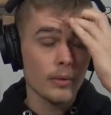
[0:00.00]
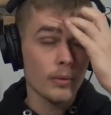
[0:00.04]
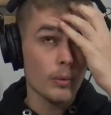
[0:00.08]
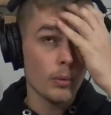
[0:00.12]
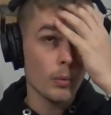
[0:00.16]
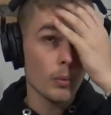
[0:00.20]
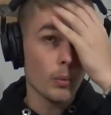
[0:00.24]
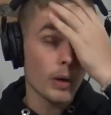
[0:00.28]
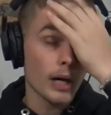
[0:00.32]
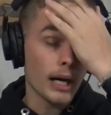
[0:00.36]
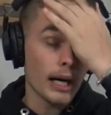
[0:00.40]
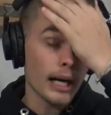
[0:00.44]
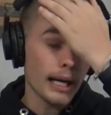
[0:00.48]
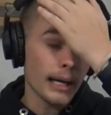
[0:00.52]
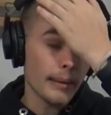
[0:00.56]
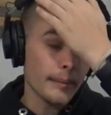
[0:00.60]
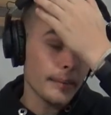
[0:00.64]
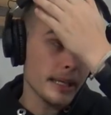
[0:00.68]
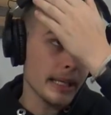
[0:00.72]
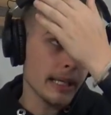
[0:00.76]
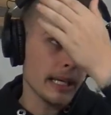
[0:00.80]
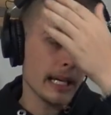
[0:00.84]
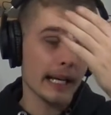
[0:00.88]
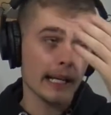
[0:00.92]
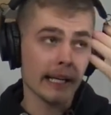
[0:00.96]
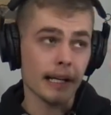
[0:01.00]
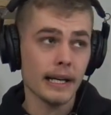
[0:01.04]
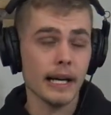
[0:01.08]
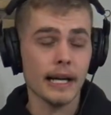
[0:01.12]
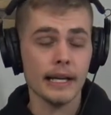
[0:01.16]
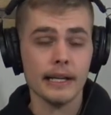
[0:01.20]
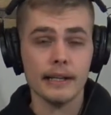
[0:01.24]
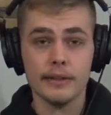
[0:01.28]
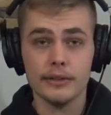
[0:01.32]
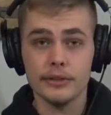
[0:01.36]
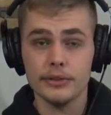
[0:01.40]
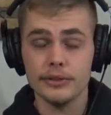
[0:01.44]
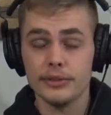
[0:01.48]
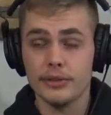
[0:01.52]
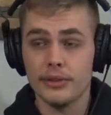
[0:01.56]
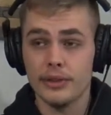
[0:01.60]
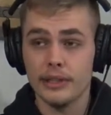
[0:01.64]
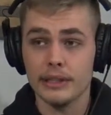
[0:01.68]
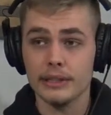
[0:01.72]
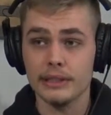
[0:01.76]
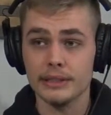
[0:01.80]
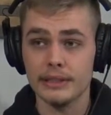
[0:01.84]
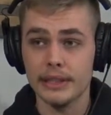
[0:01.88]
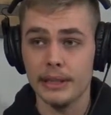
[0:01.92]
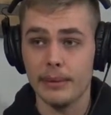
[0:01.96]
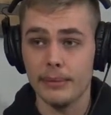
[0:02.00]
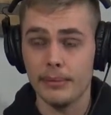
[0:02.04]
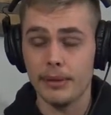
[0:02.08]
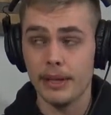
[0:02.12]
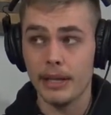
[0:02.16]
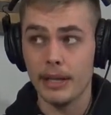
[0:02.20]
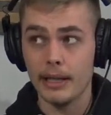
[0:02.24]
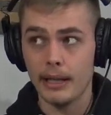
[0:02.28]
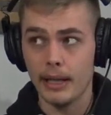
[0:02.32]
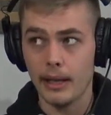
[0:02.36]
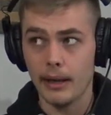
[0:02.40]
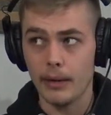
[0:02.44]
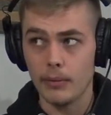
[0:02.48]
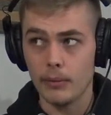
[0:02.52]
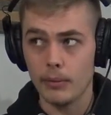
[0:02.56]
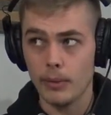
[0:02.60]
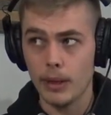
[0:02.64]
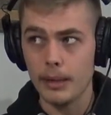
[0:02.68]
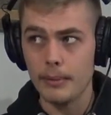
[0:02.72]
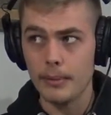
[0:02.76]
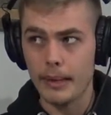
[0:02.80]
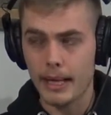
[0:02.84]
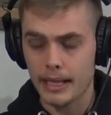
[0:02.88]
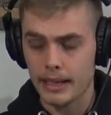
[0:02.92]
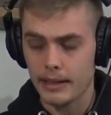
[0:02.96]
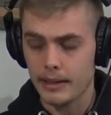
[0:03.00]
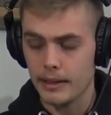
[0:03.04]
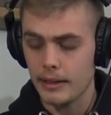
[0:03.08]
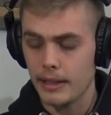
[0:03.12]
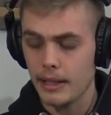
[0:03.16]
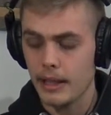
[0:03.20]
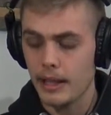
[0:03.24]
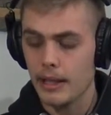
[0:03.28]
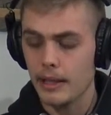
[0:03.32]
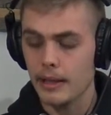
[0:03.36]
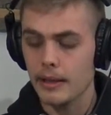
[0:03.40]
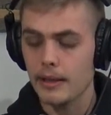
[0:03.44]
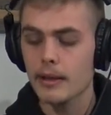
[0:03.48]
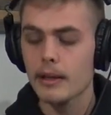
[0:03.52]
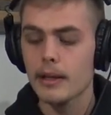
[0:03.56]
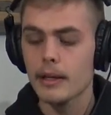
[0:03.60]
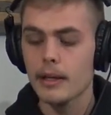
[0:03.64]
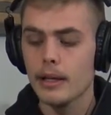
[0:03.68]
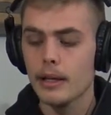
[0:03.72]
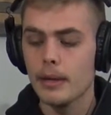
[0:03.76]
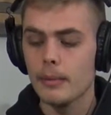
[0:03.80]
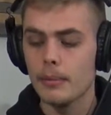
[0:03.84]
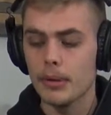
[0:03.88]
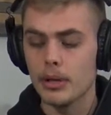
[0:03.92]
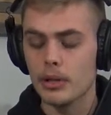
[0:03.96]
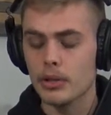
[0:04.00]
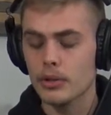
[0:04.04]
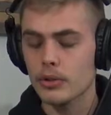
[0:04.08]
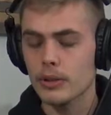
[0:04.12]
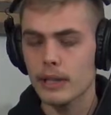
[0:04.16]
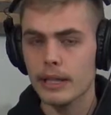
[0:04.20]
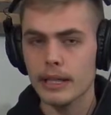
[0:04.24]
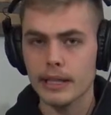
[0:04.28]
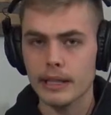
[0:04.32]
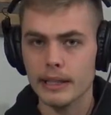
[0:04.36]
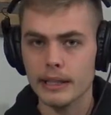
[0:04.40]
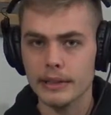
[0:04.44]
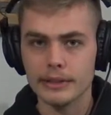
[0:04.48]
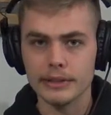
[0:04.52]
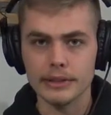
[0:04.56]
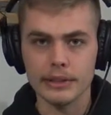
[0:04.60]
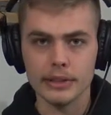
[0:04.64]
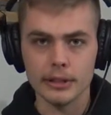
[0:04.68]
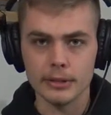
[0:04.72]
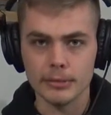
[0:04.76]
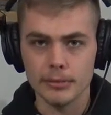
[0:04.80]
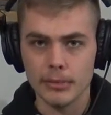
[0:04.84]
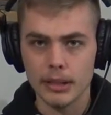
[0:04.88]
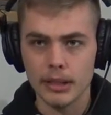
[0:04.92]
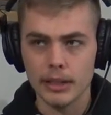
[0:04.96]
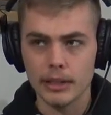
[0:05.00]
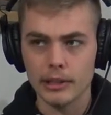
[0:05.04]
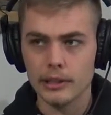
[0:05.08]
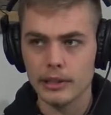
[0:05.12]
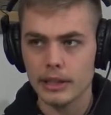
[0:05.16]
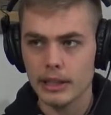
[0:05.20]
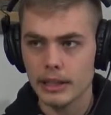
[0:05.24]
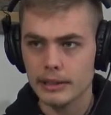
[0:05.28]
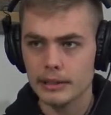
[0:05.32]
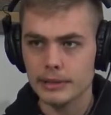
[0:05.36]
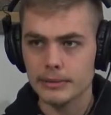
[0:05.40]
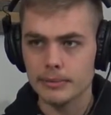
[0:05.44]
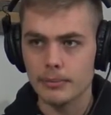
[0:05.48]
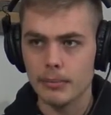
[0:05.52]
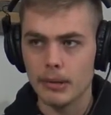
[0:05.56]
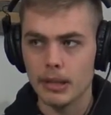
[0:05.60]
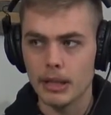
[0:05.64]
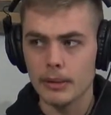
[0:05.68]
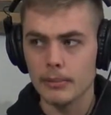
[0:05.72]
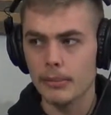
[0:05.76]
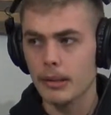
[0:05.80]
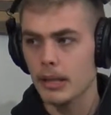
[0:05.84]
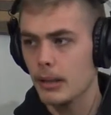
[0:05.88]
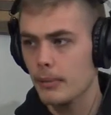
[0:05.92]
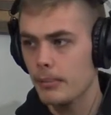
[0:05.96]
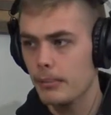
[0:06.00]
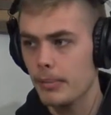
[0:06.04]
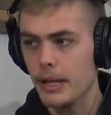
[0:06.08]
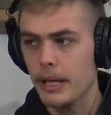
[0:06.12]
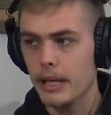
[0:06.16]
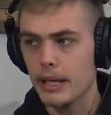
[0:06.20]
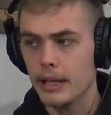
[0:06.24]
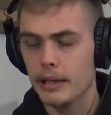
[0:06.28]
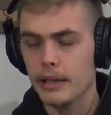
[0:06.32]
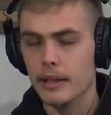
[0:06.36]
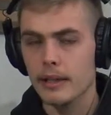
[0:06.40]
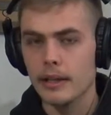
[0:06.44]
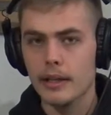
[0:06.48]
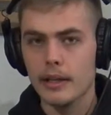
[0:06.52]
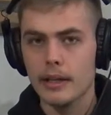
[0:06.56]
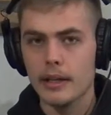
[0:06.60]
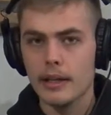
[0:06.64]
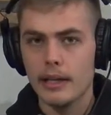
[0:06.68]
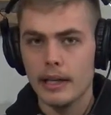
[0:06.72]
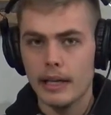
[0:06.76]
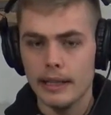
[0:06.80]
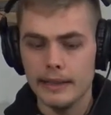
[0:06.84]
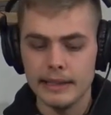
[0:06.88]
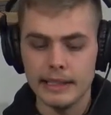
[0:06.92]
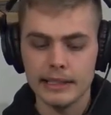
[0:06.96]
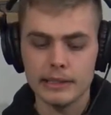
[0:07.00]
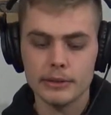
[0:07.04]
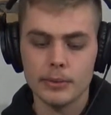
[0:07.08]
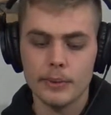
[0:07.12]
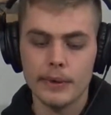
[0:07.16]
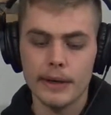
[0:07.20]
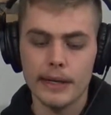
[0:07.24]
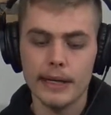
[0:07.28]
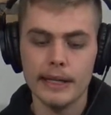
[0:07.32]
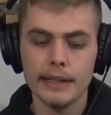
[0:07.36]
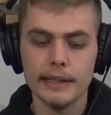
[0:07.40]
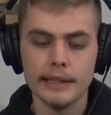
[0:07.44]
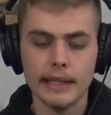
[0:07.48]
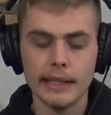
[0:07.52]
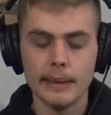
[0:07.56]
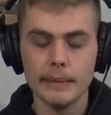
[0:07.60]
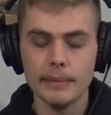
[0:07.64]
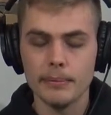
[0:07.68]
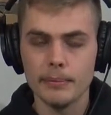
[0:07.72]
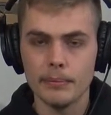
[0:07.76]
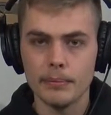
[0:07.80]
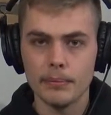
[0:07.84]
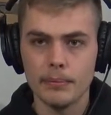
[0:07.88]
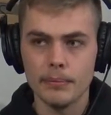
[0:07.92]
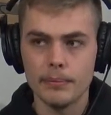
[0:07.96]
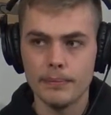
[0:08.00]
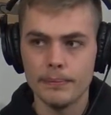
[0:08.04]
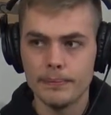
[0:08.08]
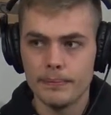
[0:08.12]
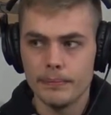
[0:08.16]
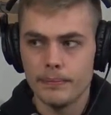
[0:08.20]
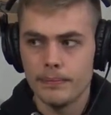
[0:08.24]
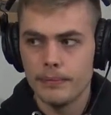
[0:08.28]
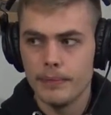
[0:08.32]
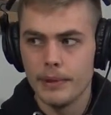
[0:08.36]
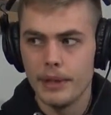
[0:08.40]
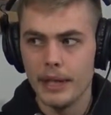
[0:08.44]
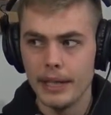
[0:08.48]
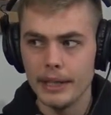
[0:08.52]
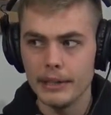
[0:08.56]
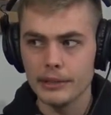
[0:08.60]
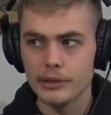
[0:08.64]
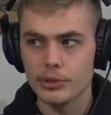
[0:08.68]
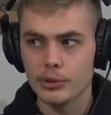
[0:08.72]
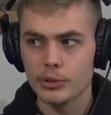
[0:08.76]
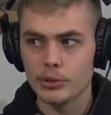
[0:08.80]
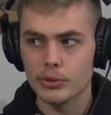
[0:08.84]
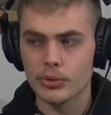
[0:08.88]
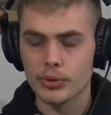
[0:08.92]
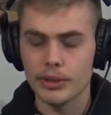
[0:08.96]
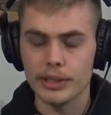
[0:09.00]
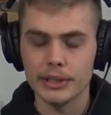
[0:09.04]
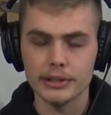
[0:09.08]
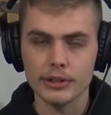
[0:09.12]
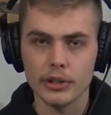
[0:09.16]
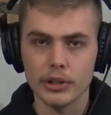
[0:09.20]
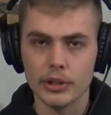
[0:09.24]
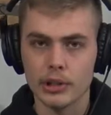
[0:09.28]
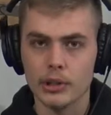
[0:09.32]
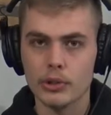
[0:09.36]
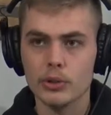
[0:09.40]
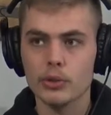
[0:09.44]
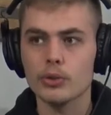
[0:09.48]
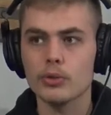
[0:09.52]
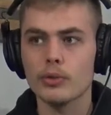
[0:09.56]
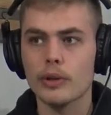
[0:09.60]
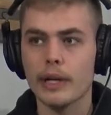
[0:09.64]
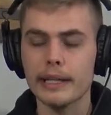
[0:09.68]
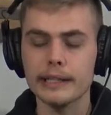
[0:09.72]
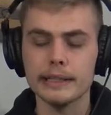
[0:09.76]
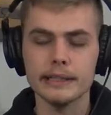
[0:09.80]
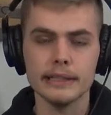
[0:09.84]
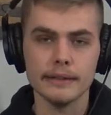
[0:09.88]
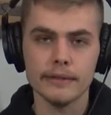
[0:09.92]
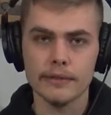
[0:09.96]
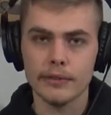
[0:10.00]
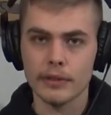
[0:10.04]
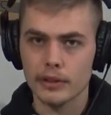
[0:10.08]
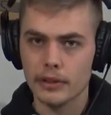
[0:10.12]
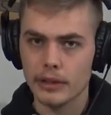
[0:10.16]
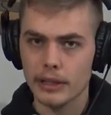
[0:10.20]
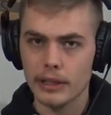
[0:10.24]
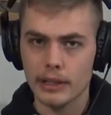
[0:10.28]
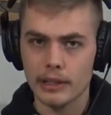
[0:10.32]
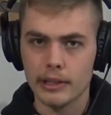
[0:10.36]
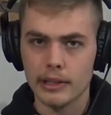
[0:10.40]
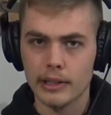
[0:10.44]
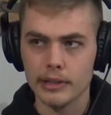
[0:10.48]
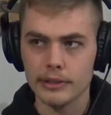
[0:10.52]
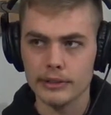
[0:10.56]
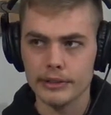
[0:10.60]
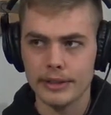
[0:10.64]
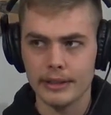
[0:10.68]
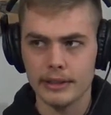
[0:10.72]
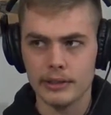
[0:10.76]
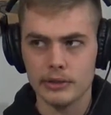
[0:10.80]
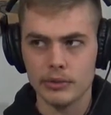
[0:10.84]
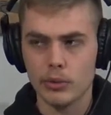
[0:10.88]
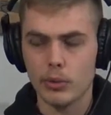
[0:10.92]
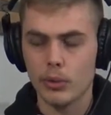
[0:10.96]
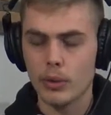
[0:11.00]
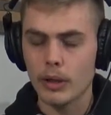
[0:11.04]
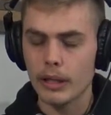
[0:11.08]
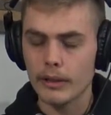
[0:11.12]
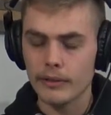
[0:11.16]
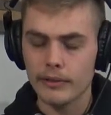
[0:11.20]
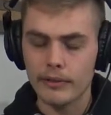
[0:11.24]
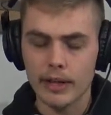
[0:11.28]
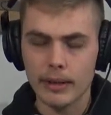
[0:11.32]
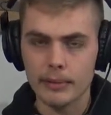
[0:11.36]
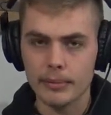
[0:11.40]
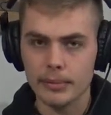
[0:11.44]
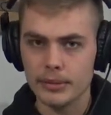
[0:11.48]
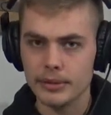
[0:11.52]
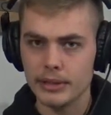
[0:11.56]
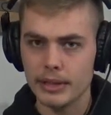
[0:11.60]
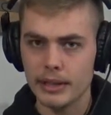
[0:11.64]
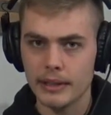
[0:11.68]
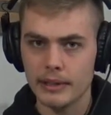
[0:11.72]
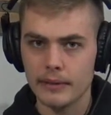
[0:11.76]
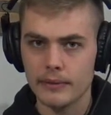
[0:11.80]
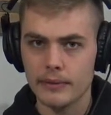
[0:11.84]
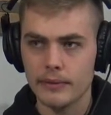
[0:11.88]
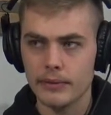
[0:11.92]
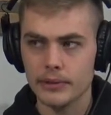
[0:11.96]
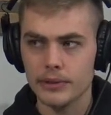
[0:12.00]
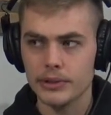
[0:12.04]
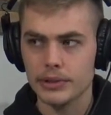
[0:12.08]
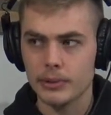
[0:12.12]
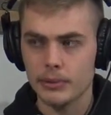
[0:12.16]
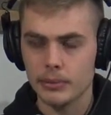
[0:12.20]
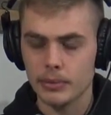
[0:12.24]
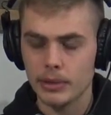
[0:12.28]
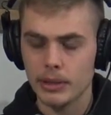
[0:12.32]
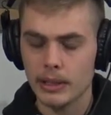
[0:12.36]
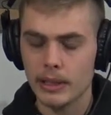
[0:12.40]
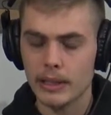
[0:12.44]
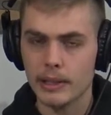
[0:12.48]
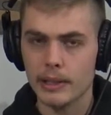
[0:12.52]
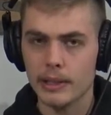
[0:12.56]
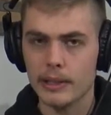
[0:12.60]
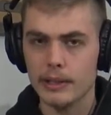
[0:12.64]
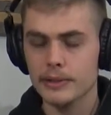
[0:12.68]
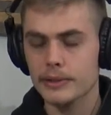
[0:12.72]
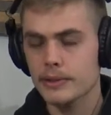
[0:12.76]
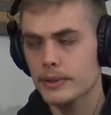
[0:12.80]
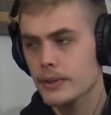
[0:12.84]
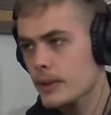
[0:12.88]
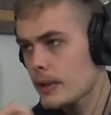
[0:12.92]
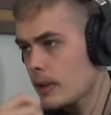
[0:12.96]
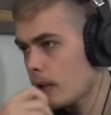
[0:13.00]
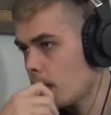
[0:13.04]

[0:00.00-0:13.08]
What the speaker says: why. I mean, I just think the same thing, like way back in the day, but credit isn't your money. Credit's money by the bank. And that's why the interest rates are crazy for credit cards, like 25% for some credit cards.